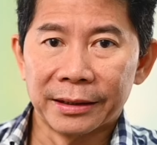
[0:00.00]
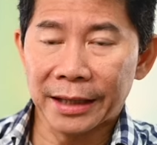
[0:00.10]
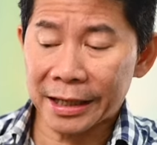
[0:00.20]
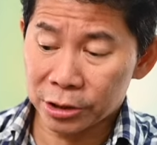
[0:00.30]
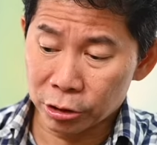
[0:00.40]

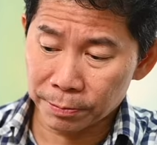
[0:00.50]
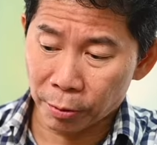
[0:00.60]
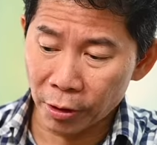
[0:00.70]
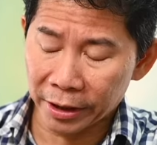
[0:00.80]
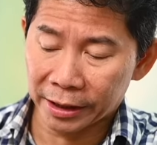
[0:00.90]
Next good
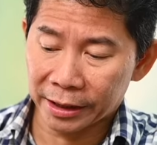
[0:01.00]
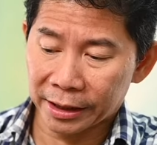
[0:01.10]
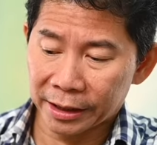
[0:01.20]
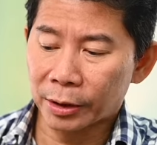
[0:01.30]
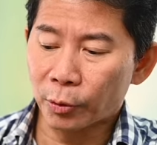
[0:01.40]
point,
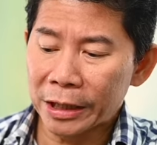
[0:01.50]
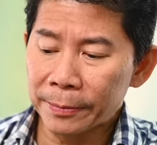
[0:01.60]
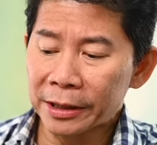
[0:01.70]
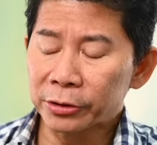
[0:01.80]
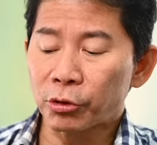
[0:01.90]
the
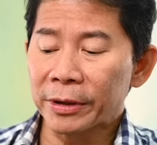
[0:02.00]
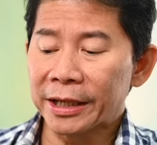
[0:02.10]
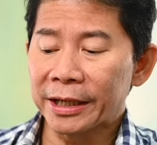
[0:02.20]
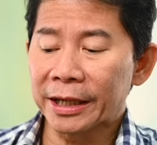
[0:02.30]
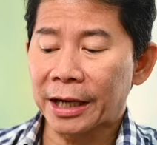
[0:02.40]
Weebil
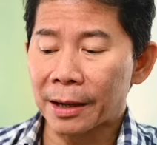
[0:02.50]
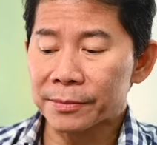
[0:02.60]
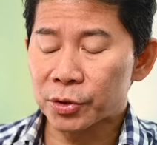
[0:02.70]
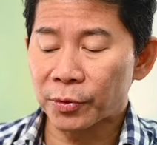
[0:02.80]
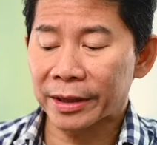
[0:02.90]
3E
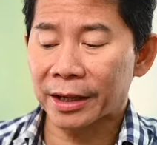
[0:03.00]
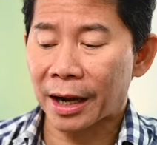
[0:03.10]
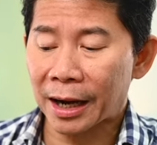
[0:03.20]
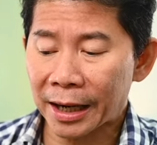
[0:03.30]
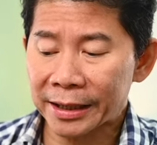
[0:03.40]
comes with a
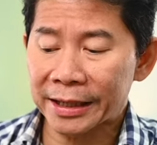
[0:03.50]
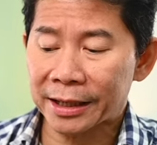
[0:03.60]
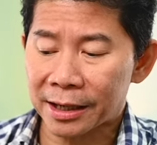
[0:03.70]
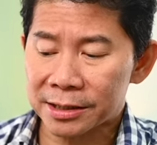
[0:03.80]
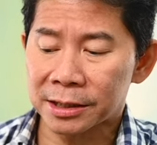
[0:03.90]
highly
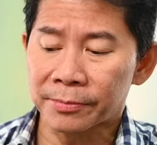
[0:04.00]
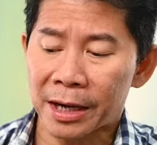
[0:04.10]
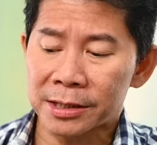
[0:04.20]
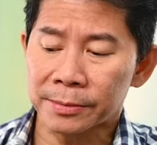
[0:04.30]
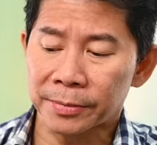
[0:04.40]

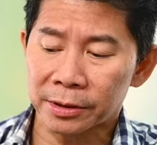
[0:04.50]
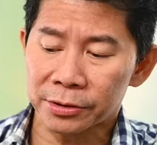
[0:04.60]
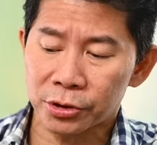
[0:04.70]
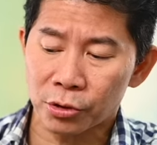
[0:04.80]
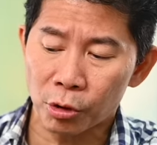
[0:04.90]
customizable
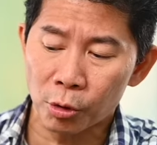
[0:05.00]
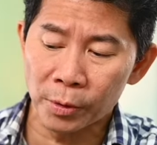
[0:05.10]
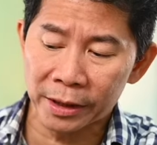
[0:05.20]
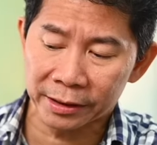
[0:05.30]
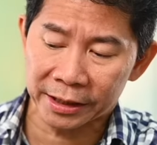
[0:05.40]
scroll wheel